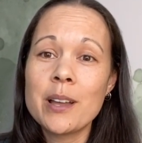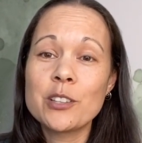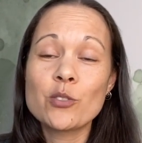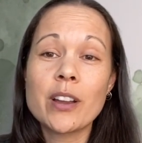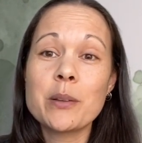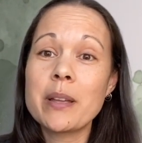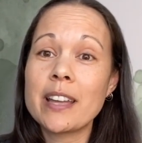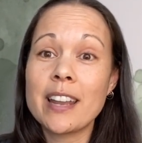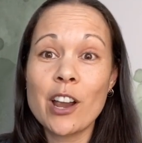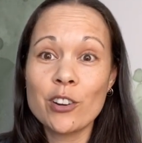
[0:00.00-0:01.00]
trying to make
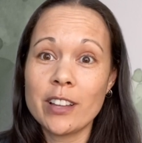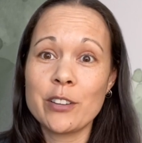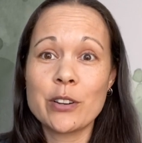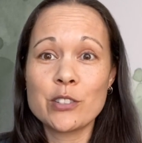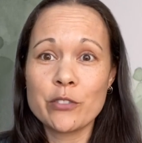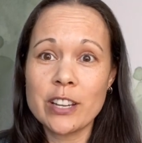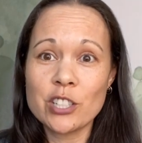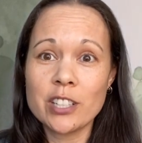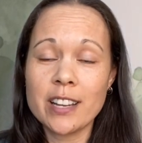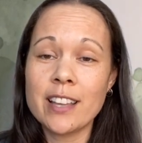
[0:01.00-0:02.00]
an airline
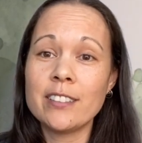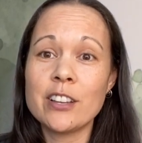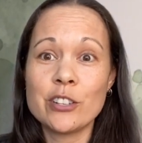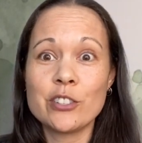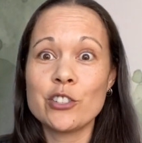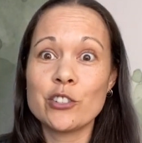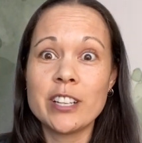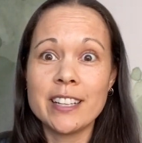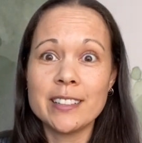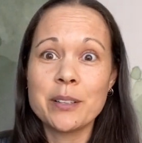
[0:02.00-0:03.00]
reservation, and there's your
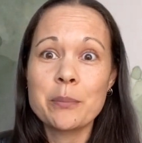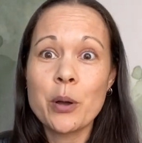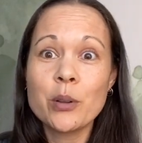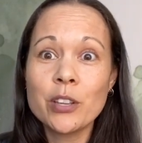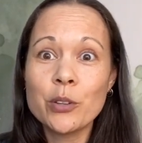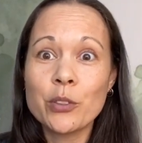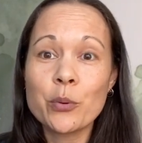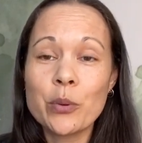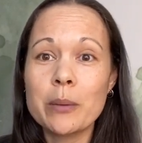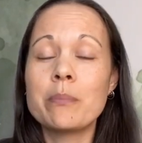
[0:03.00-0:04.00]
kid poking you in the rib.